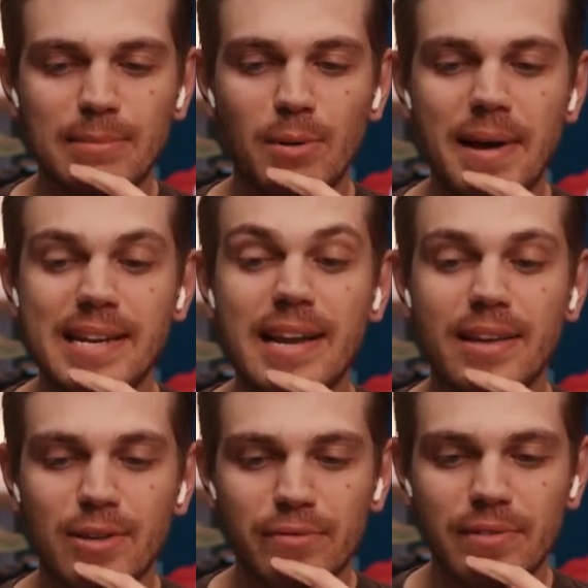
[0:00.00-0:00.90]
double
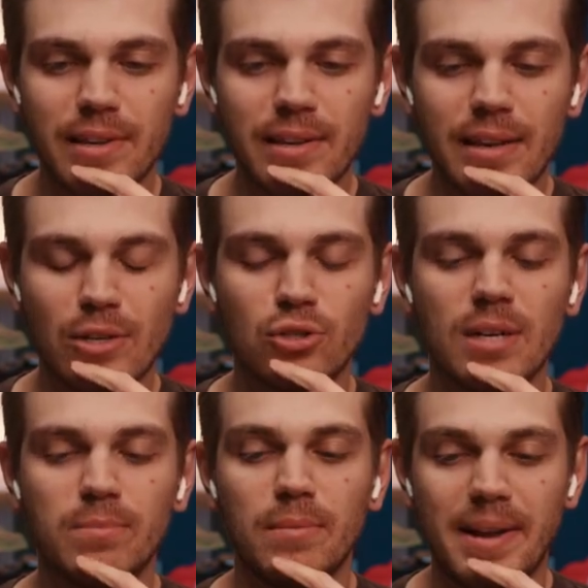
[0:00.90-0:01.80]
magnetic UV, and
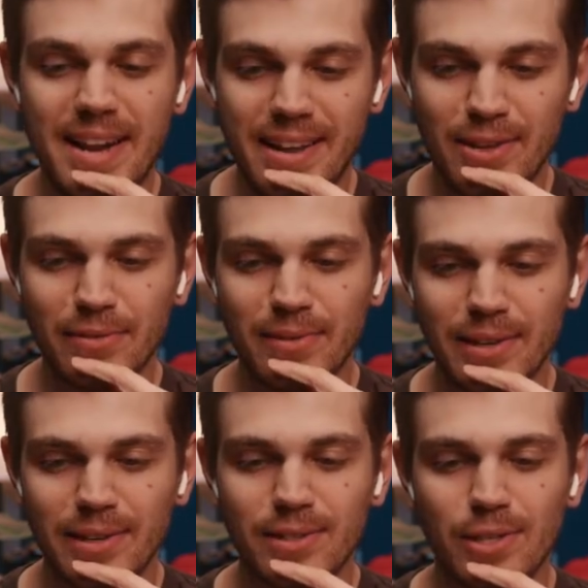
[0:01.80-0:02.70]
triple magnetic
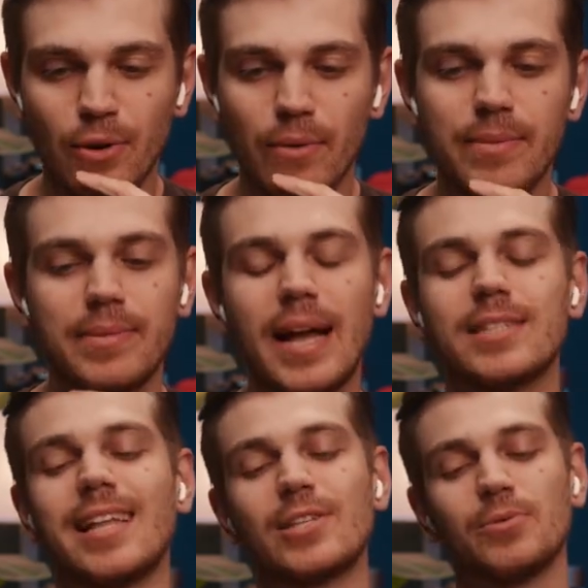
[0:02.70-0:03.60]
UV. So
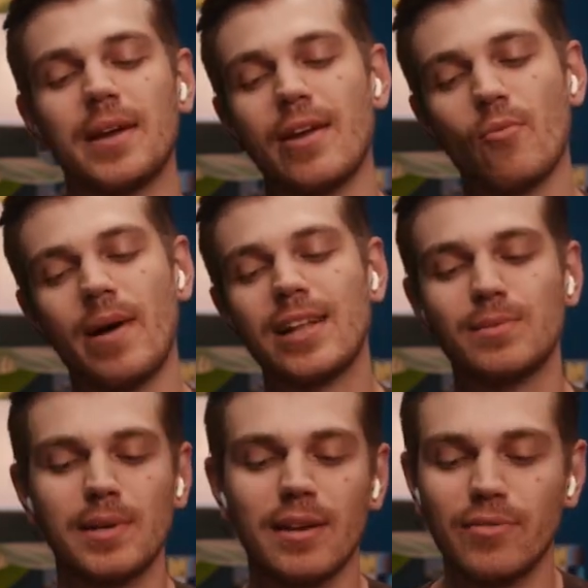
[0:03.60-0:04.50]
that's right. It
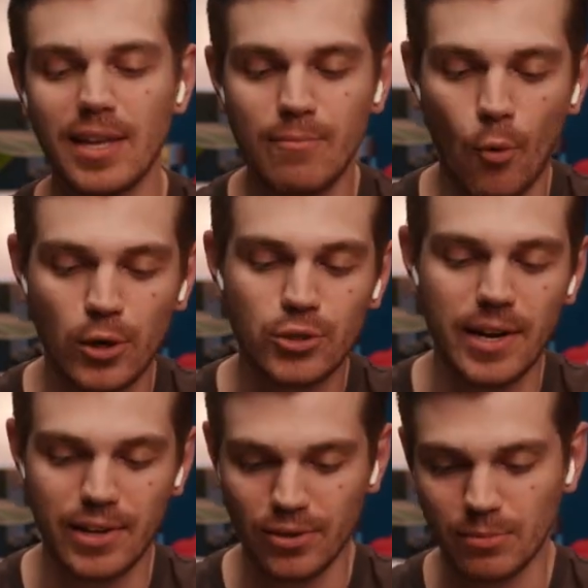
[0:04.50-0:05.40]
reminds me of the More
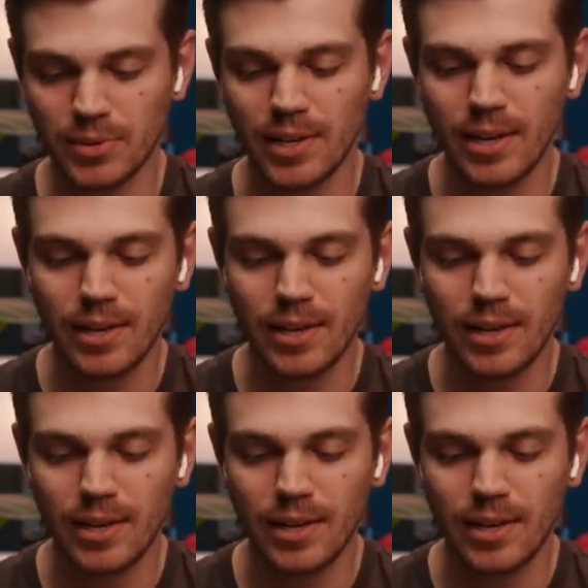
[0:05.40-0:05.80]
Tricubes.